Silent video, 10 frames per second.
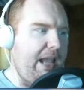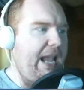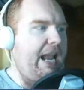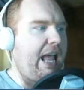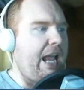
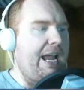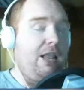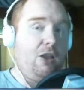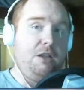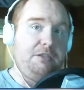and I got
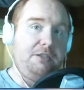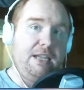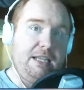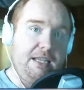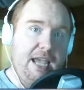lost
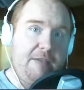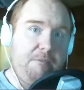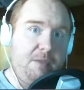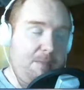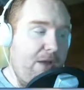inside the cave,
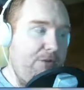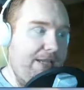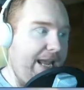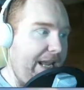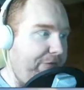the mountain
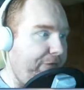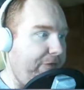cave,